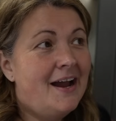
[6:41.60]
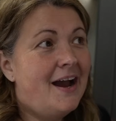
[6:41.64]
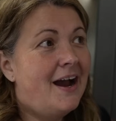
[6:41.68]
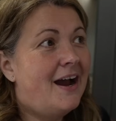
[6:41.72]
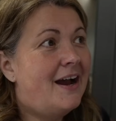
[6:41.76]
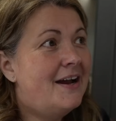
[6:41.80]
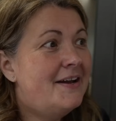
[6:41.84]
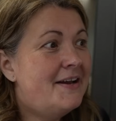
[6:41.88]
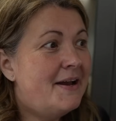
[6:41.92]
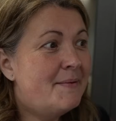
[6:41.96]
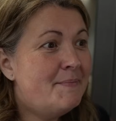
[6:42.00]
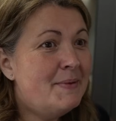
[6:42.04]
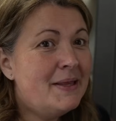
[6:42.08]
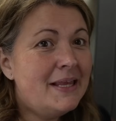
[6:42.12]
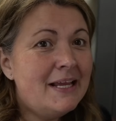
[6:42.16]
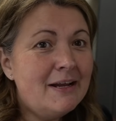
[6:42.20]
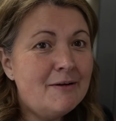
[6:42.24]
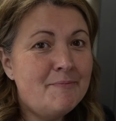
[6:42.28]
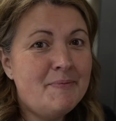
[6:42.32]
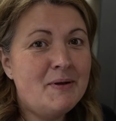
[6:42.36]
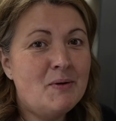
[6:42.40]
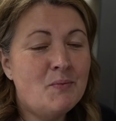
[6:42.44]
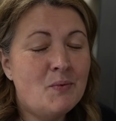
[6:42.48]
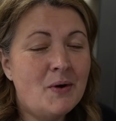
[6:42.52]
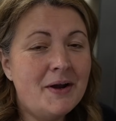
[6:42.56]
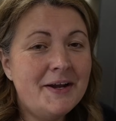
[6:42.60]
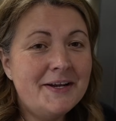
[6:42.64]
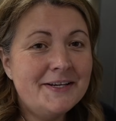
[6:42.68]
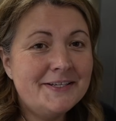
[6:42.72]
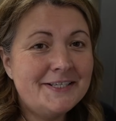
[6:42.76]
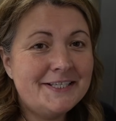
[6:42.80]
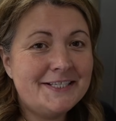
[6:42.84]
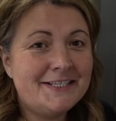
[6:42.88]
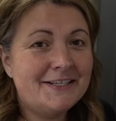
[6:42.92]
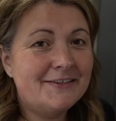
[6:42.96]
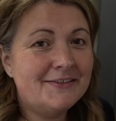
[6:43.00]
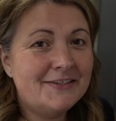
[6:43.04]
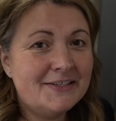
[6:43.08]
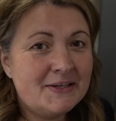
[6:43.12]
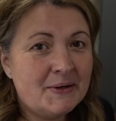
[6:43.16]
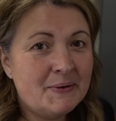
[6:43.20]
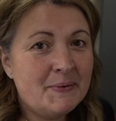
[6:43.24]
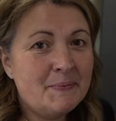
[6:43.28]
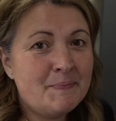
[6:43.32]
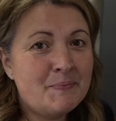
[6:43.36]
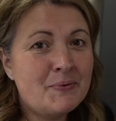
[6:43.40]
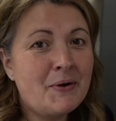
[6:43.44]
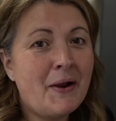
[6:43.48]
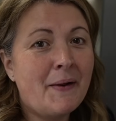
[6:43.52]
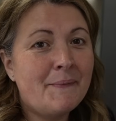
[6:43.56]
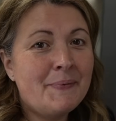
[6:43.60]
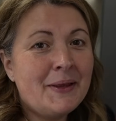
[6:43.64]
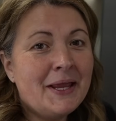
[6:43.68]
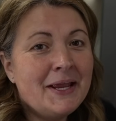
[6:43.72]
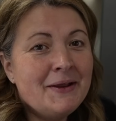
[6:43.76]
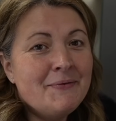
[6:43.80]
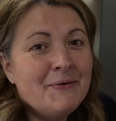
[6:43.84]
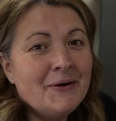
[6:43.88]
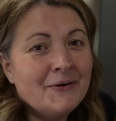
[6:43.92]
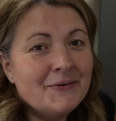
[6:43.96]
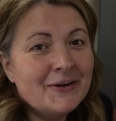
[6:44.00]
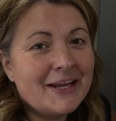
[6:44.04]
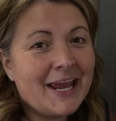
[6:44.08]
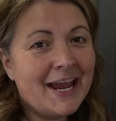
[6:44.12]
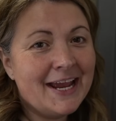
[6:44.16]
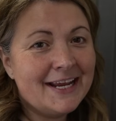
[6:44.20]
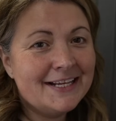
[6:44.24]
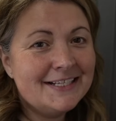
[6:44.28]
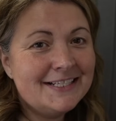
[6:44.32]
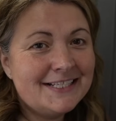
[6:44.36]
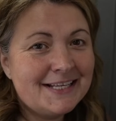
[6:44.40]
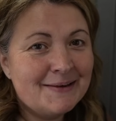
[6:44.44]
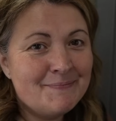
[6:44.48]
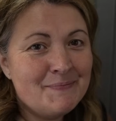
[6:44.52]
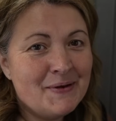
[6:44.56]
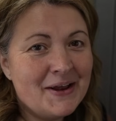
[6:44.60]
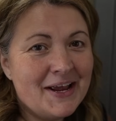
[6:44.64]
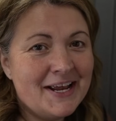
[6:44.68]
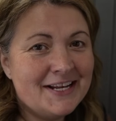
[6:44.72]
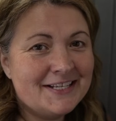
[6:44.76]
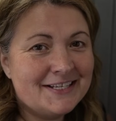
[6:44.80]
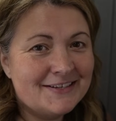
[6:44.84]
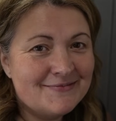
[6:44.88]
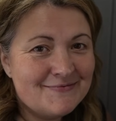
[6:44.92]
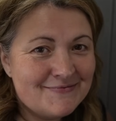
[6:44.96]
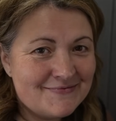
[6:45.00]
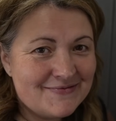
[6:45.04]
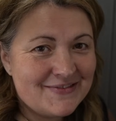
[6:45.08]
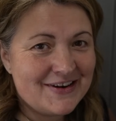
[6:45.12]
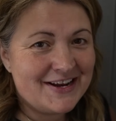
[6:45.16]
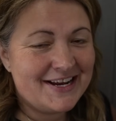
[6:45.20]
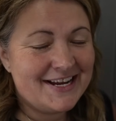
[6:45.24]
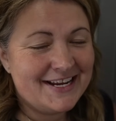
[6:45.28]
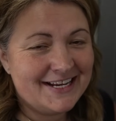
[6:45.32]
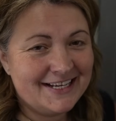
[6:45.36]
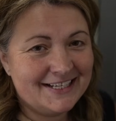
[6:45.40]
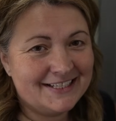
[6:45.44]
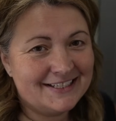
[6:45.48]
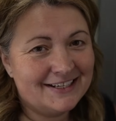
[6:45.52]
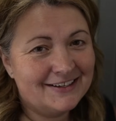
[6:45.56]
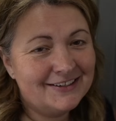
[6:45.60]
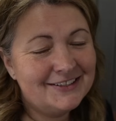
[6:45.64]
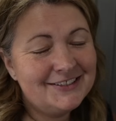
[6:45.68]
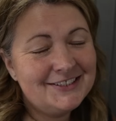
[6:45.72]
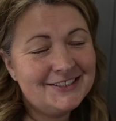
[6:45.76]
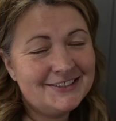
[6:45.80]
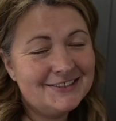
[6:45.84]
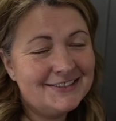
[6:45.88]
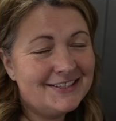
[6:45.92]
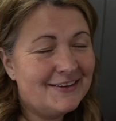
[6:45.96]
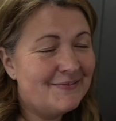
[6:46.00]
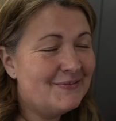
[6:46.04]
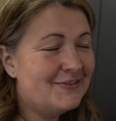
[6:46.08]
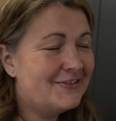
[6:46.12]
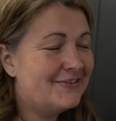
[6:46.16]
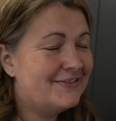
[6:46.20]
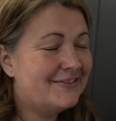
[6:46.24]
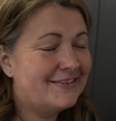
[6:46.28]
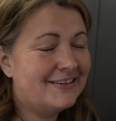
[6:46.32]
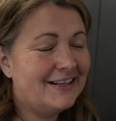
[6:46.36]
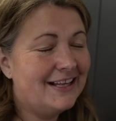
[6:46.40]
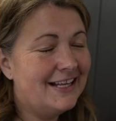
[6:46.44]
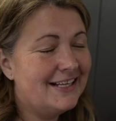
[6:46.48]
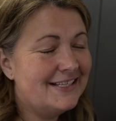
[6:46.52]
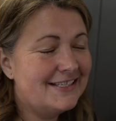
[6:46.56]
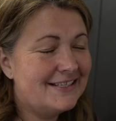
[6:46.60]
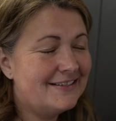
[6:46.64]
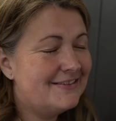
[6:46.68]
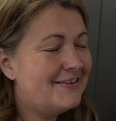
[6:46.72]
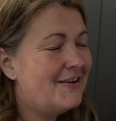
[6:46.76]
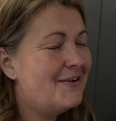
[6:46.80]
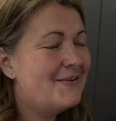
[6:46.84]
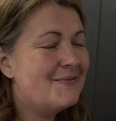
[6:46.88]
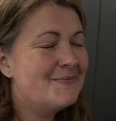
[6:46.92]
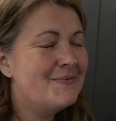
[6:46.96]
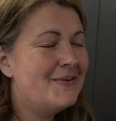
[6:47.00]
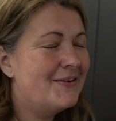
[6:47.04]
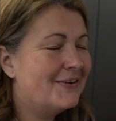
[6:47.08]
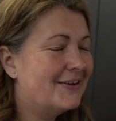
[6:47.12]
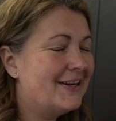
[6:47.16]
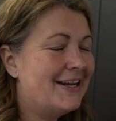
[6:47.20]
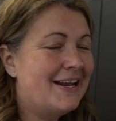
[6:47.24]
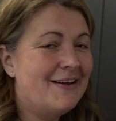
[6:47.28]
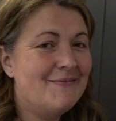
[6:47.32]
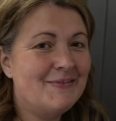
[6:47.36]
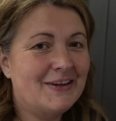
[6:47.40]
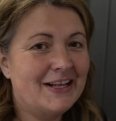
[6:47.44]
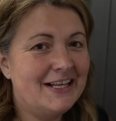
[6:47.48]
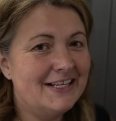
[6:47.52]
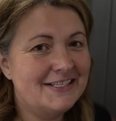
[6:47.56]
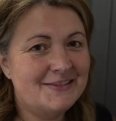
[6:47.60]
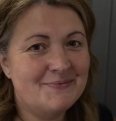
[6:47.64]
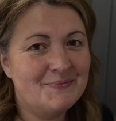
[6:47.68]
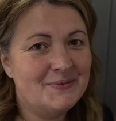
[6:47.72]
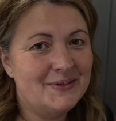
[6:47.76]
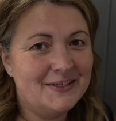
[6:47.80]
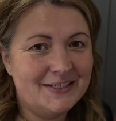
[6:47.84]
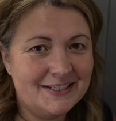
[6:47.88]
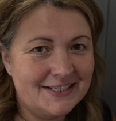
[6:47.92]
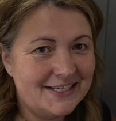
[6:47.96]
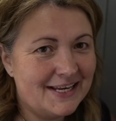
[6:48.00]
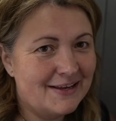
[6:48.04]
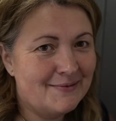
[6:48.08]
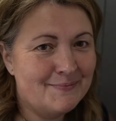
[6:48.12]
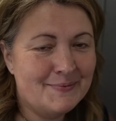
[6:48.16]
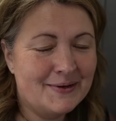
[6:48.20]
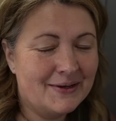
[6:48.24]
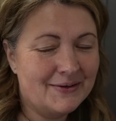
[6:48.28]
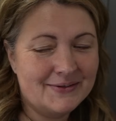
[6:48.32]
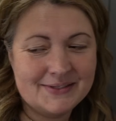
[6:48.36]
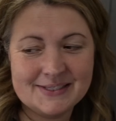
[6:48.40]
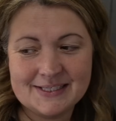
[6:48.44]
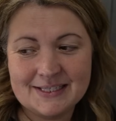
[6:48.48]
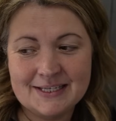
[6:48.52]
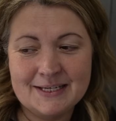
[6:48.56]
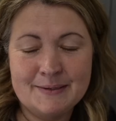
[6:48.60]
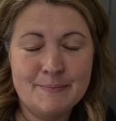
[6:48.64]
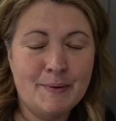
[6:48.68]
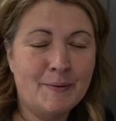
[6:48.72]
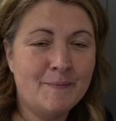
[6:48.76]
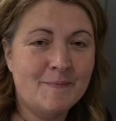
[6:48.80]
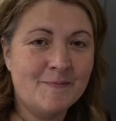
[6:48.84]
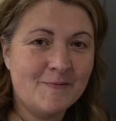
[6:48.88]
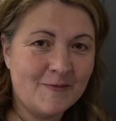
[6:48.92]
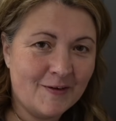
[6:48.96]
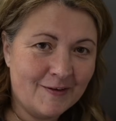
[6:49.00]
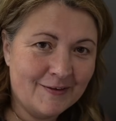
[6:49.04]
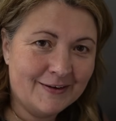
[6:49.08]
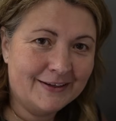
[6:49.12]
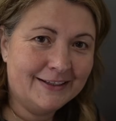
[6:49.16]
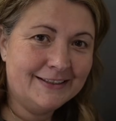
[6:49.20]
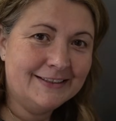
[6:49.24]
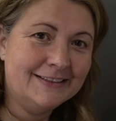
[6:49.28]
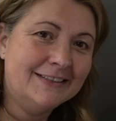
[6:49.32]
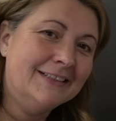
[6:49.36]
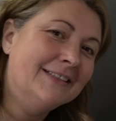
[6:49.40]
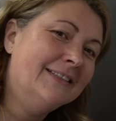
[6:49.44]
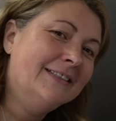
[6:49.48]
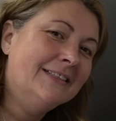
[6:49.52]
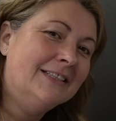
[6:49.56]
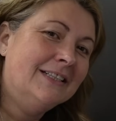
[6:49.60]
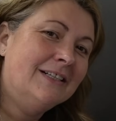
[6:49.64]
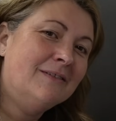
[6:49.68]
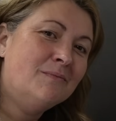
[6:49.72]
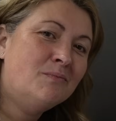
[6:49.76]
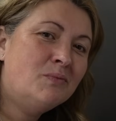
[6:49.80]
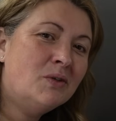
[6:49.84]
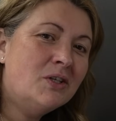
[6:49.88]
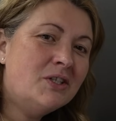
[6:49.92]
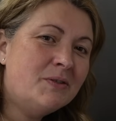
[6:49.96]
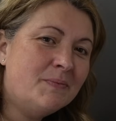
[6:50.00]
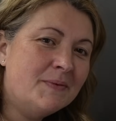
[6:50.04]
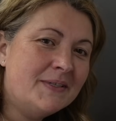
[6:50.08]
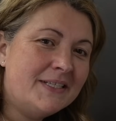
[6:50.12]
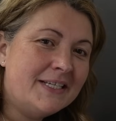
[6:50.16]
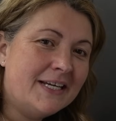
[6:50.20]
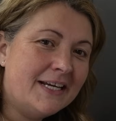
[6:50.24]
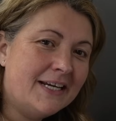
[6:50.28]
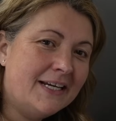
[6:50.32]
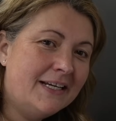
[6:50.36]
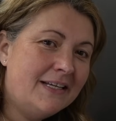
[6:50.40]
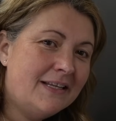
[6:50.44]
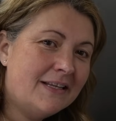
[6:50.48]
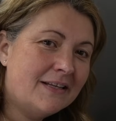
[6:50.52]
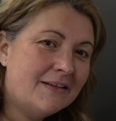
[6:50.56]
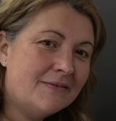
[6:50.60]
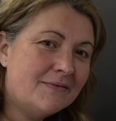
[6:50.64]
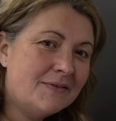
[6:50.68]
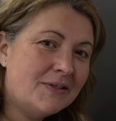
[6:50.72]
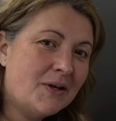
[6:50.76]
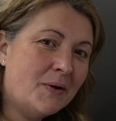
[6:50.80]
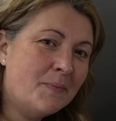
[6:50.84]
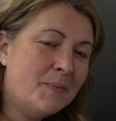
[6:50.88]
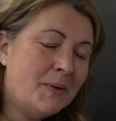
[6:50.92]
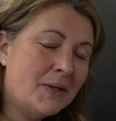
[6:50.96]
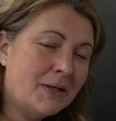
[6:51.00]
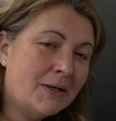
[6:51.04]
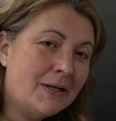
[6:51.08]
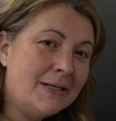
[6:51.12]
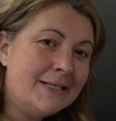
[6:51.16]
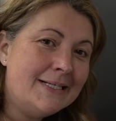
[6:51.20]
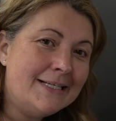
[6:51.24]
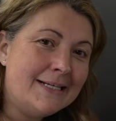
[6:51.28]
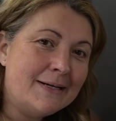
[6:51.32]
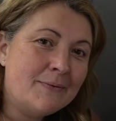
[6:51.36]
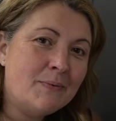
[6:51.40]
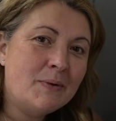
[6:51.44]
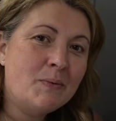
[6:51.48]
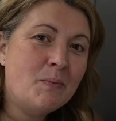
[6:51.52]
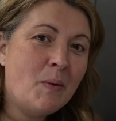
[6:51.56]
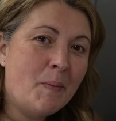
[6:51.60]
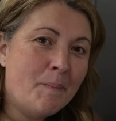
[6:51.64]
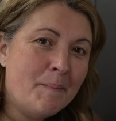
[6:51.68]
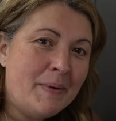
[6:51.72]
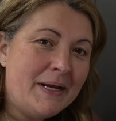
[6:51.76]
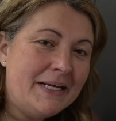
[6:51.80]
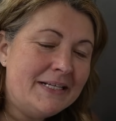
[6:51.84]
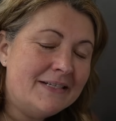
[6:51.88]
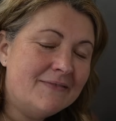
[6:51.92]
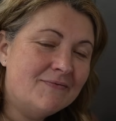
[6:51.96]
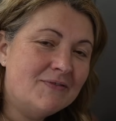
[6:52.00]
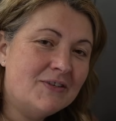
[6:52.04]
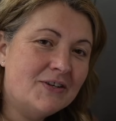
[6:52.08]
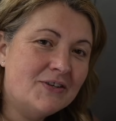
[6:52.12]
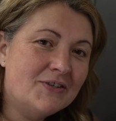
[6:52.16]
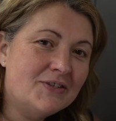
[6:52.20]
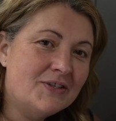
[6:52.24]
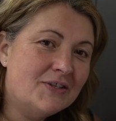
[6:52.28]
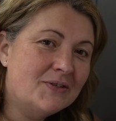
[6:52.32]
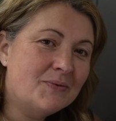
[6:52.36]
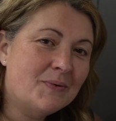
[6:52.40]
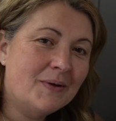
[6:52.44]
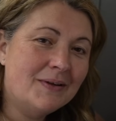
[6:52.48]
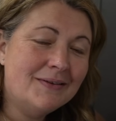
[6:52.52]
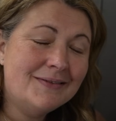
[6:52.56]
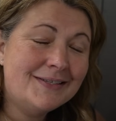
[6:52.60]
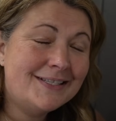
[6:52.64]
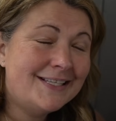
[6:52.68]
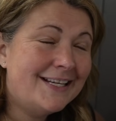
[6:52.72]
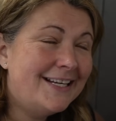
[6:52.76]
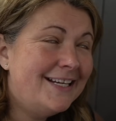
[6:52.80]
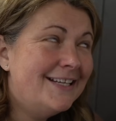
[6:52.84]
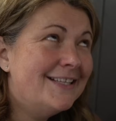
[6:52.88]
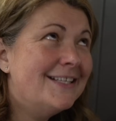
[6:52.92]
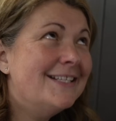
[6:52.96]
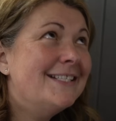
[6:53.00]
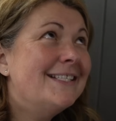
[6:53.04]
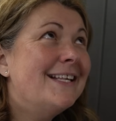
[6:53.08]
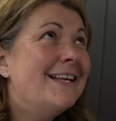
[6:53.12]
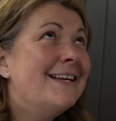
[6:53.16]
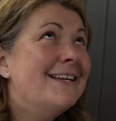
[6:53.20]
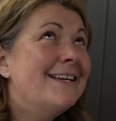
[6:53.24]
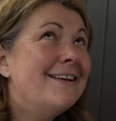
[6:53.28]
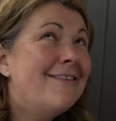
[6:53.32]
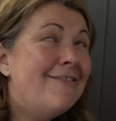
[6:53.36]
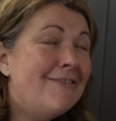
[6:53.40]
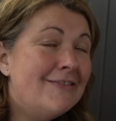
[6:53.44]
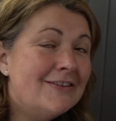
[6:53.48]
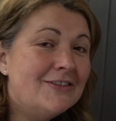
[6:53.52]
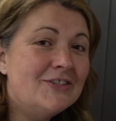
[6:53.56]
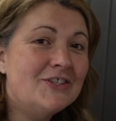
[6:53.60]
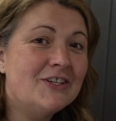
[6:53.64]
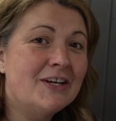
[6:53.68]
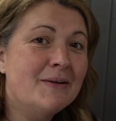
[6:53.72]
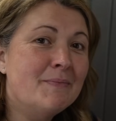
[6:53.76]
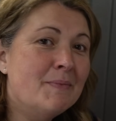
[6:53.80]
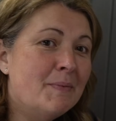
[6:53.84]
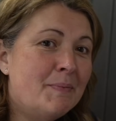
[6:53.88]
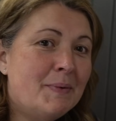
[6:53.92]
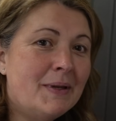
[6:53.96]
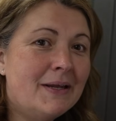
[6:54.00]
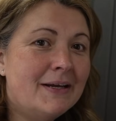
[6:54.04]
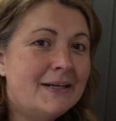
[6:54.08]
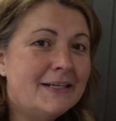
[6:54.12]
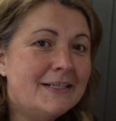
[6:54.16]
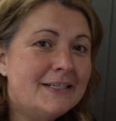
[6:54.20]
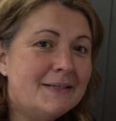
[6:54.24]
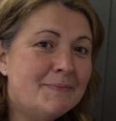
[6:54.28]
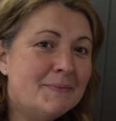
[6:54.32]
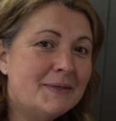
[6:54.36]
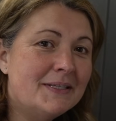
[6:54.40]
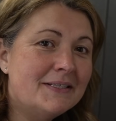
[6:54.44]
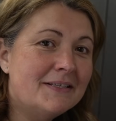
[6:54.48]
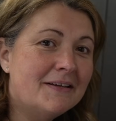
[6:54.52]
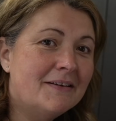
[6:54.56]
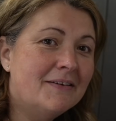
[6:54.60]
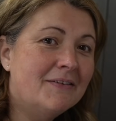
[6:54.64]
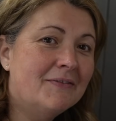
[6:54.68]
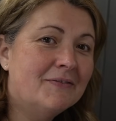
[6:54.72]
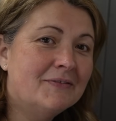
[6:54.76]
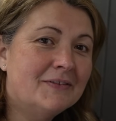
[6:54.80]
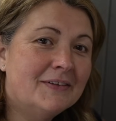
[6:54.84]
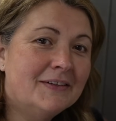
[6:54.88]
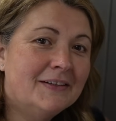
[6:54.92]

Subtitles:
I'm a little bit wired still, so I probably will get into bed and read. I should have a glass... No, I'm not going to have a glass of wine to help me go to sleep. I'm fine. Brush my teeth, so I'm only going to stick with one piece of toast as well. See, the psychology I'm applying to myself.